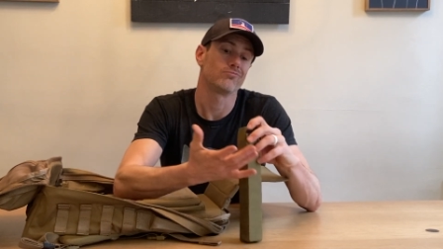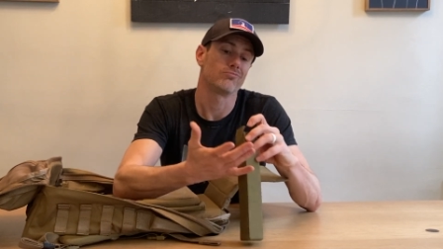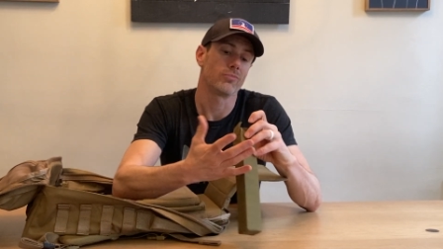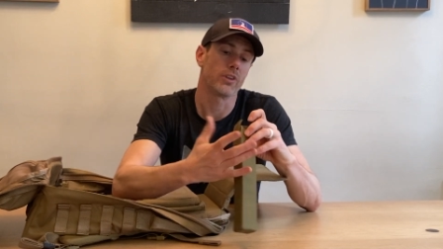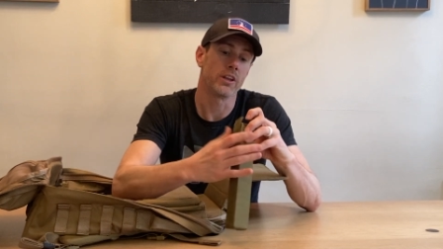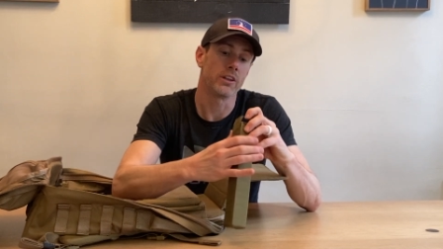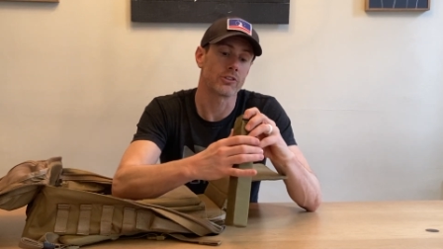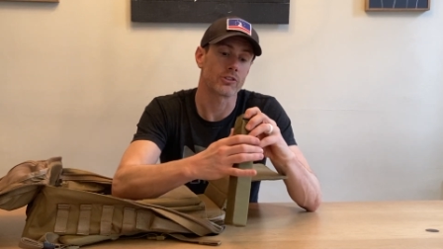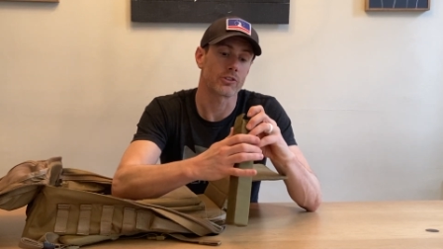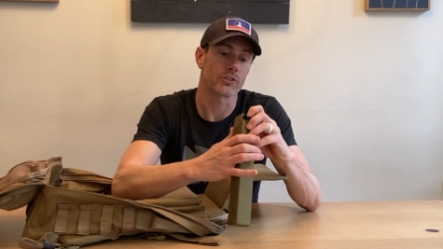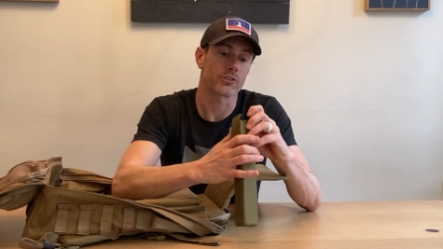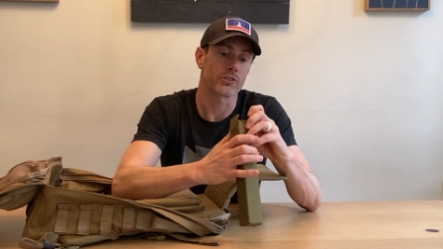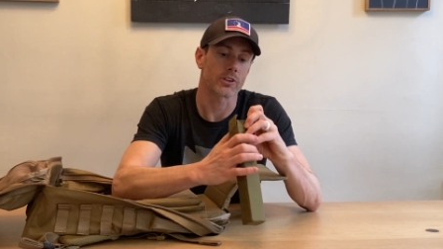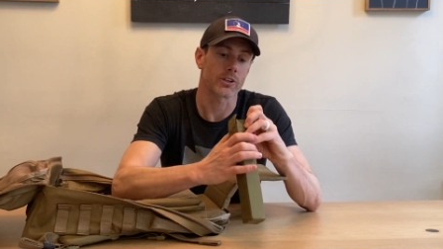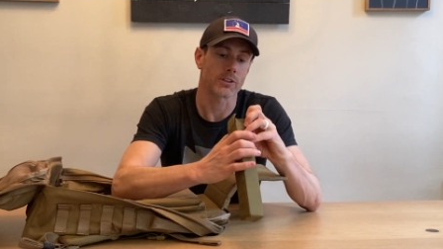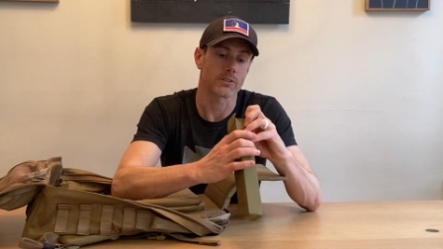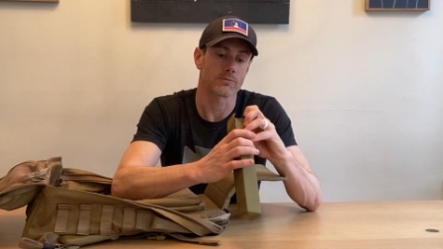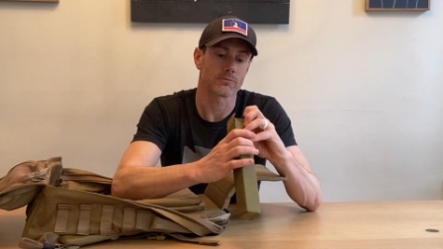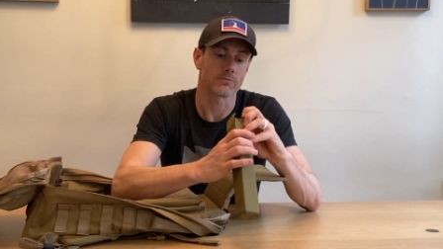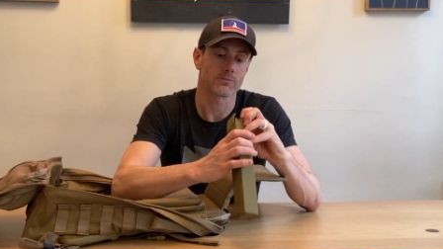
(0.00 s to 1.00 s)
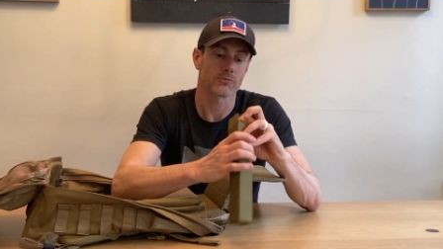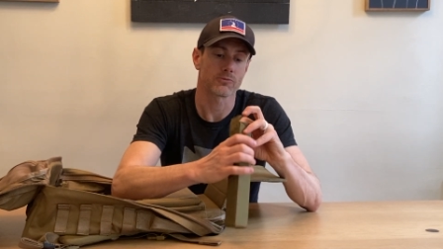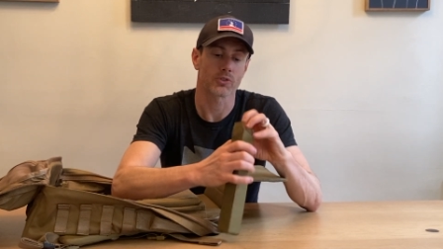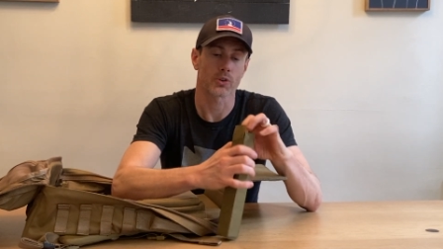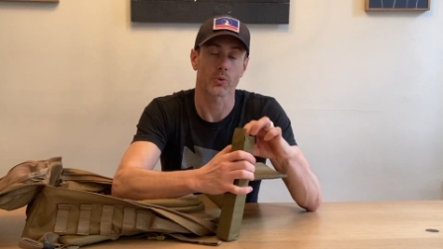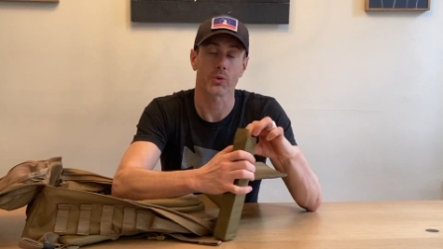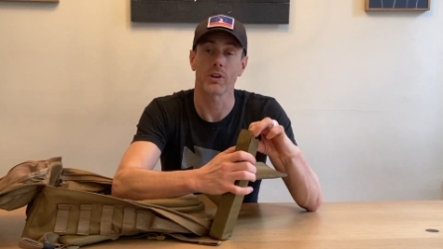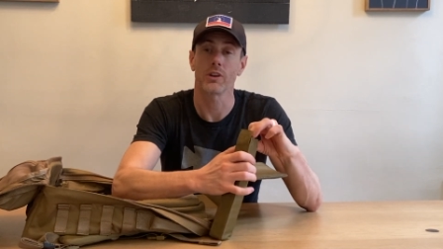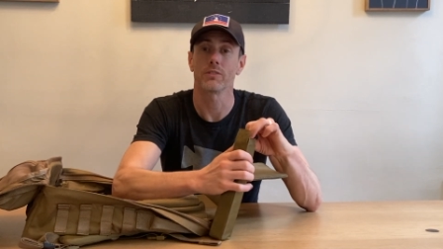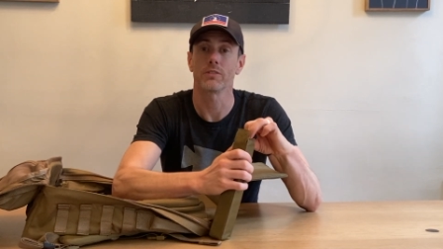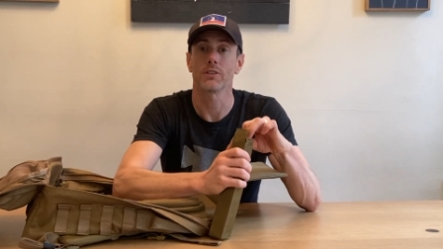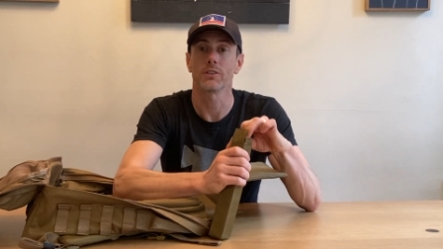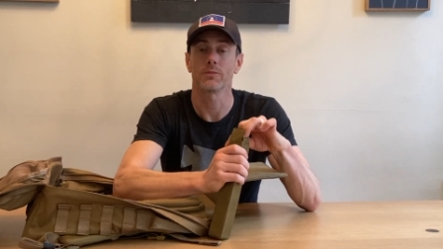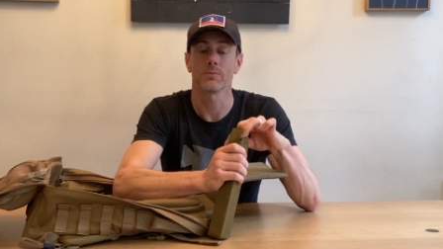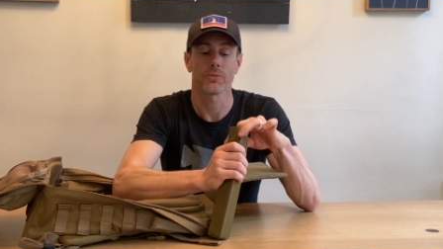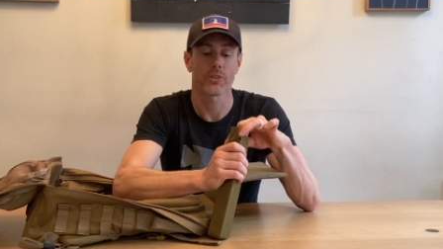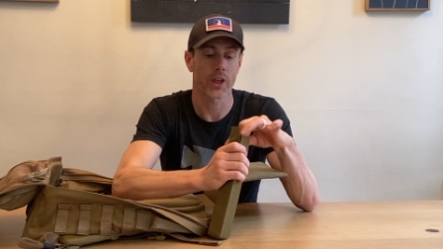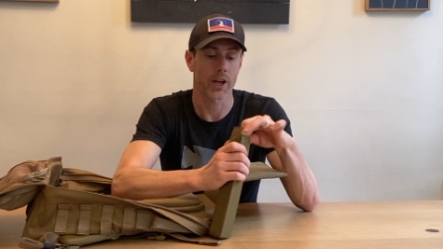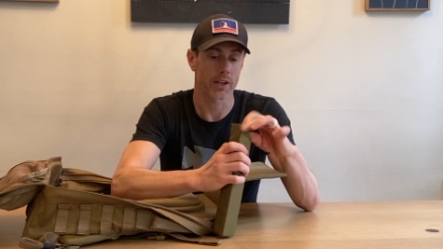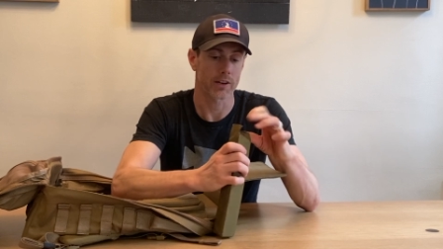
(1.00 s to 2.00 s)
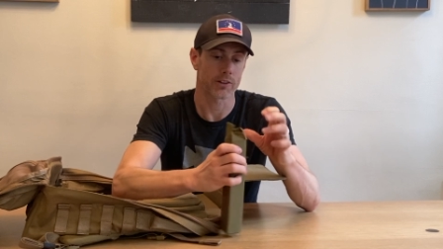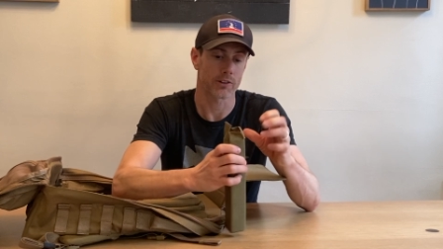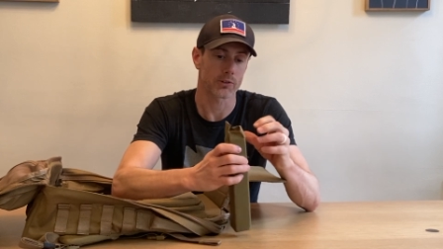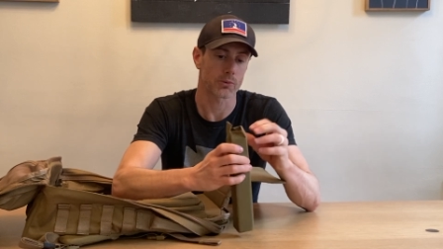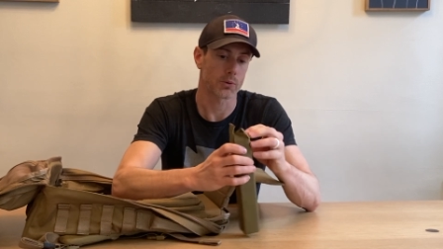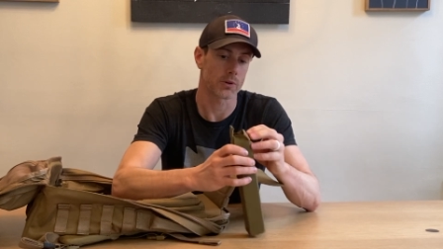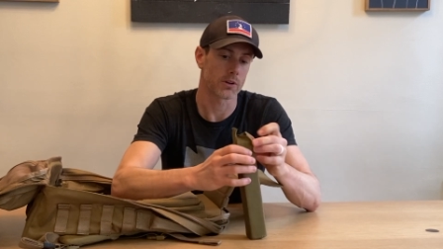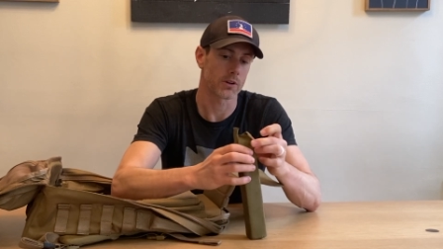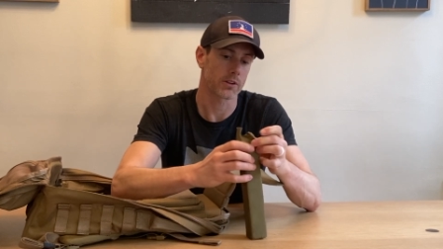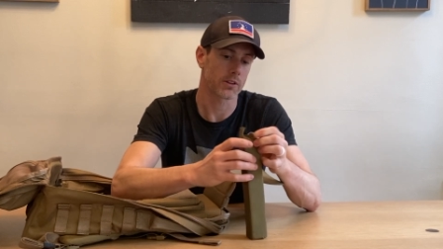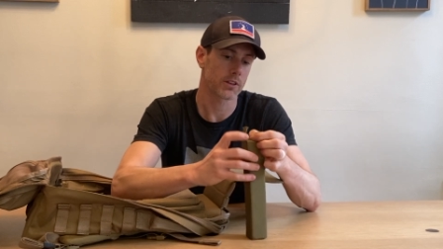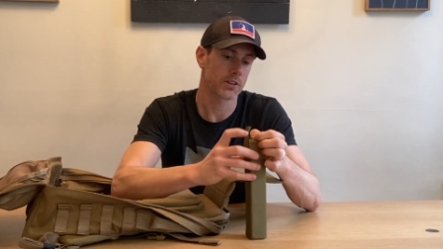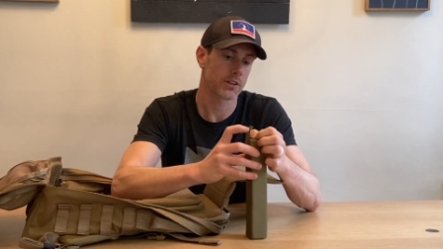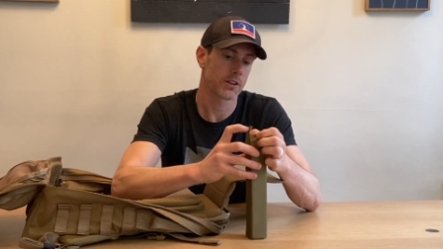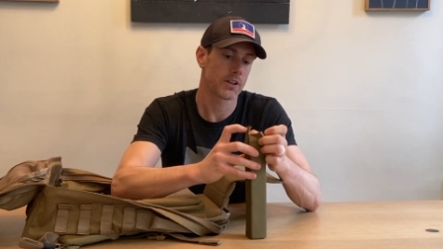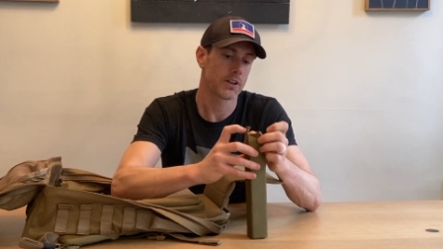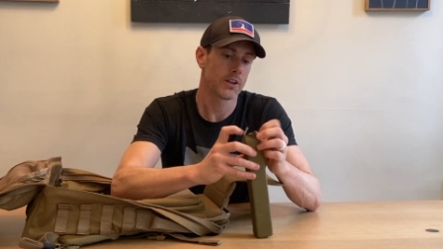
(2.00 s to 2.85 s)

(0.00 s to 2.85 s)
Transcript: interesting for whatever that is worth.